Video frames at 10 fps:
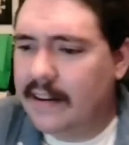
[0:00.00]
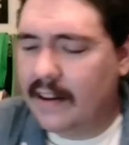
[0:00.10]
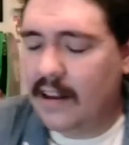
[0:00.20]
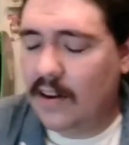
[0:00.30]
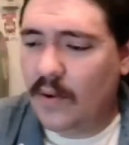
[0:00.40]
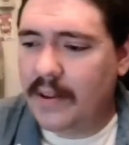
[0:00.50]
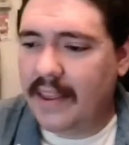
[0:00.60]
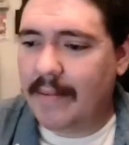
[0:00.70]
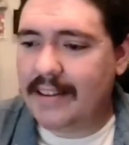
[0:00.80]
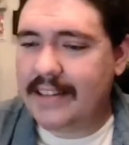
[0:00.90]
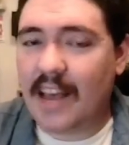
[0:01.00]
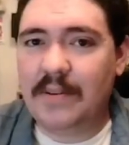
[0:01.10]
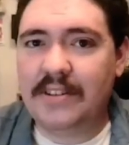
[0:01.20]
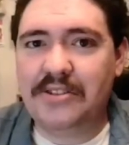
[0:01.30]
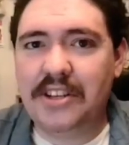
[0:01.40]
one thing about
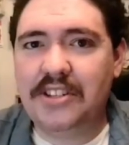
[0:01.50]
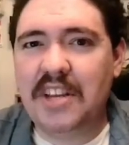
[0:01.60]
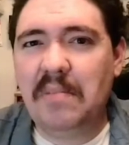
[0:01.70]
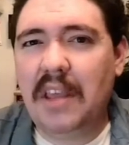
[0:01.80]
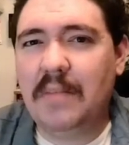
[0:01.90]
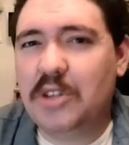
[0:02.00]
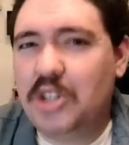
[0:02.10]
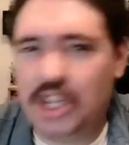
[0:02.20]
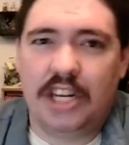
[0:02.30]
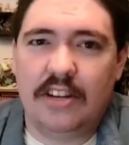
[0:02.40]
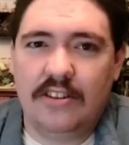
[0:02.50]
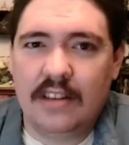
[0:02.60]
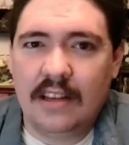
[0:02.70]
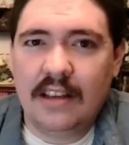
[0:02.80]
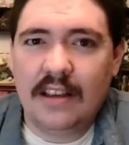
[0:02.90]
scalpers is they seem like magicians,
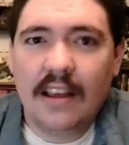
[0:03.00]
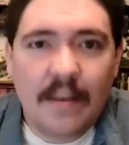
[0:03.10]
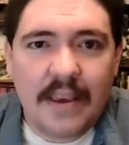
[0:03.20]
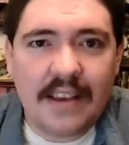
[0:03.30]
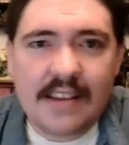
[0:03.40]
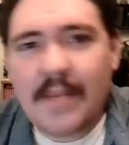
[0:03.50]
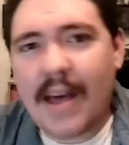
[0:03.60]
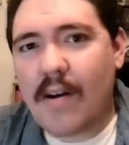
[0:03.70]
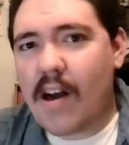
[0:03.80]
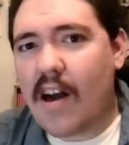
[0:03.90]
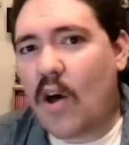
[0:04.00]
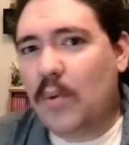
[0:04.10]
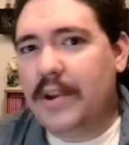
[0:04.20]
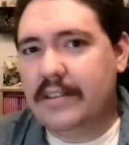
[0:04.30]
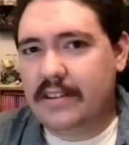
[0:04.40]
because somehow
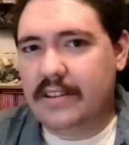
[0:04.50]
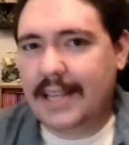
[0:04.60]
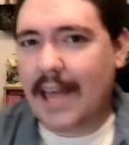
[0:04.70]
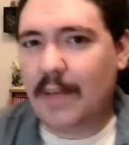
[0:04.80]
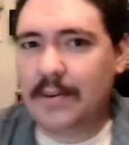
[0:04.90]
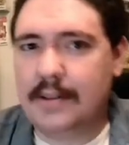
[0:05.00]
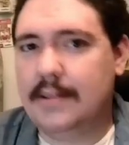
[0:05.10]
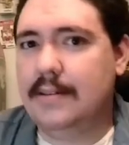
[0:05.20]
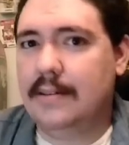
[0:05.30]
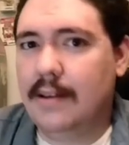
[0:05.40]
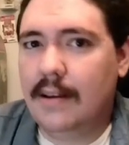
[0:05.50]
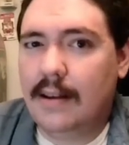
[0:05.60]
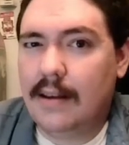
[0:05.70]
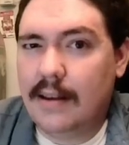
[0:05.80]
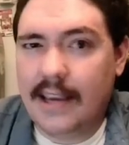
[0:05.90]
always the scalpers
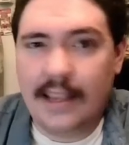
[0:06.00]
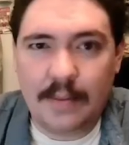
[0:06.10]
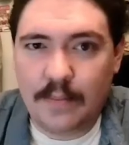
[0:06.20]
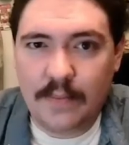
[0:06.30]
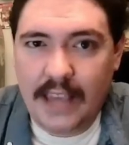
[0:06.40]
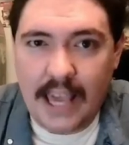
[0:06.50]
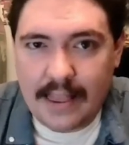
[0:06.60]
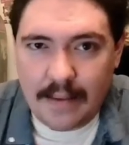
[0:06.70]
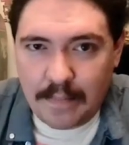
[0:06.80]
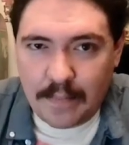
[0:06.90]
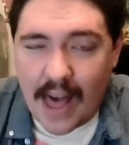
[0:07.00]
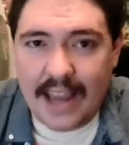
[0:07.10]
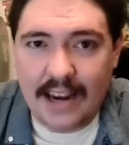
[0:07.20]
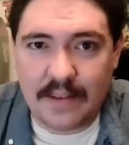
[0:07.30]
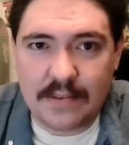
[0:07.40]
get the
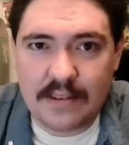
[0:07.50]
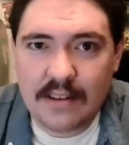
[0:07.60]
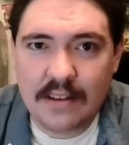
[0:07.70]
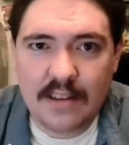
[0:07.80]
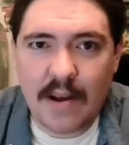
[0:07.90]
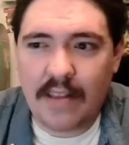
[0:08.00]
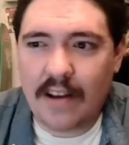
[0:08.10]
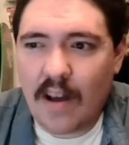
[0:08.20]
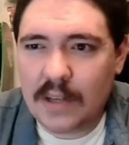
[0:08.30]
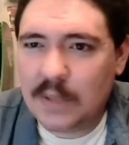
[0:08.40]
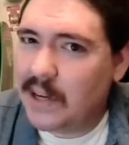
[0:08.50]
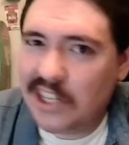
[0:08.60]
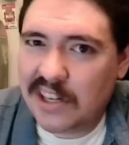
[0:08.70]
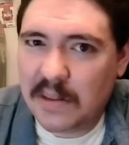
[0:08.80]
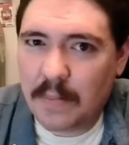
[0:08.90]
items. Somehow they always beat you
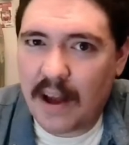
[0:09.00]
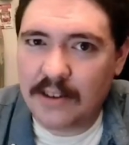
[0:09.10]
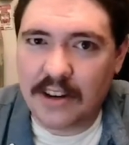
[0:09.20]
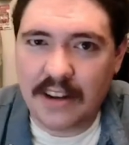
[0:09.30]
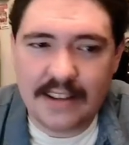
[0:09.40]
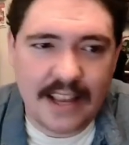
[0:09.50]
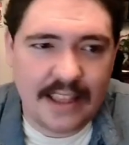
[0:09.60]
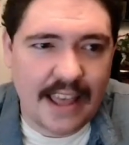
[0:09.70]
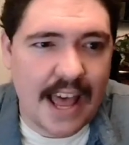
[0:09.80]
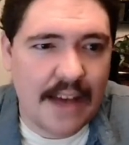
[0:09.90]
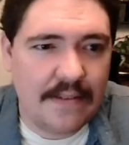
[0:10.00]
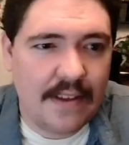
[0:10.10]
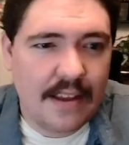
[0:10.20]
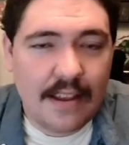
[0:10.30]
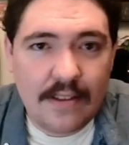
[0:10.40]
to the punch, and it's like they have
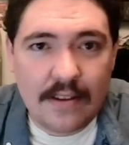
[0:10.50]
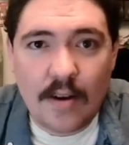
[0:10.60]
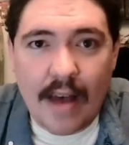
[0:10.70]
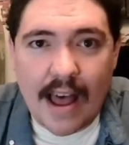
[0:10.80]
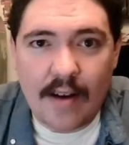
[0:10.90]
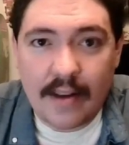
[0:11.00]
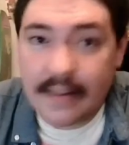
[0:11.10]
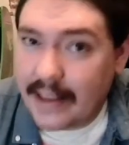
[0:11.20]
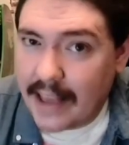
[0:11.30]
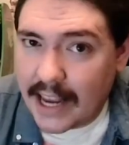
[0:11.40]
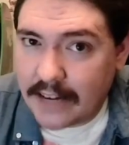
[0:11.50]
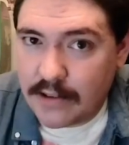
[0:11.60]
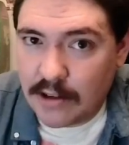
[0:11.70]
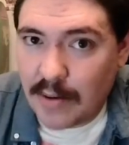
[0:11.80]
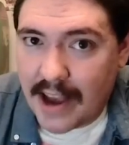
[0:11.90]
the know-how, and they kind of
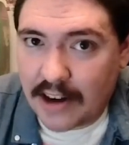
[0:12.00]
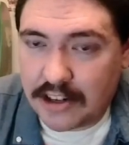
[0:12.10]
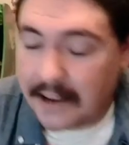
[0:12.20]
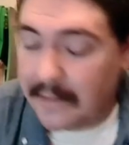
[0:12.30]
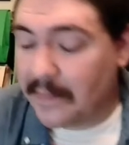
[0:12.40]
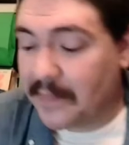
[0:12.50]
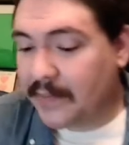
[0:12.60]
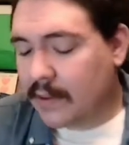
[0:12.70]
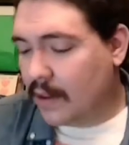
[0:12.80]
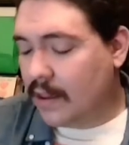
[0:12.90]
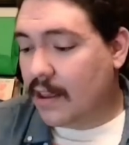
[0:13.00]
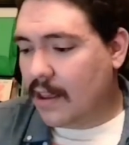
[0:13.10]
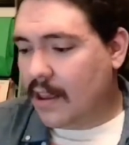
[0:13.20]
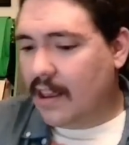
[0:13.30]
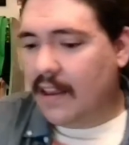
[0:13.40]
do actually.
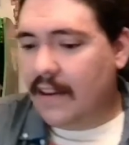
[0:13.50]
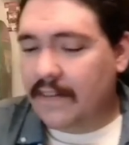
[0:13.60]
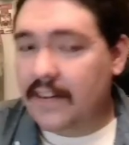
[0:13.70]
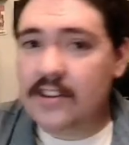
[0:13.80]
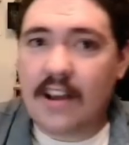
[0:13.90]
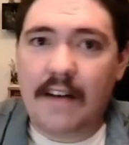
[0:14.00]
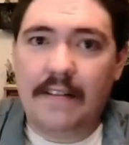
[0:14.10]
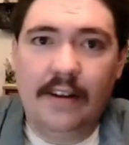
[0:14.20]
First off,